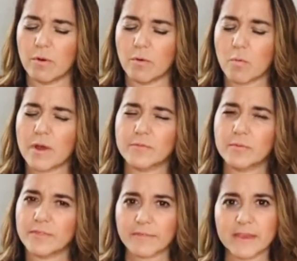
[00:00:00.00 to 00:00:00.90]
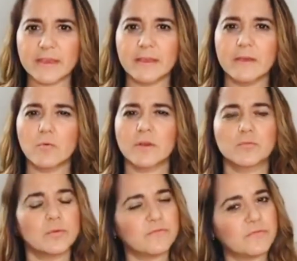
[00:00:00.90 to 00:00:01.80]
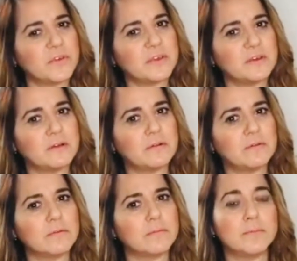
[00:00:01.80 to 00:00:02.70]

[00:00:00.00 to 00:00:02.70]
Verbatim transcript: what we think, what we feel,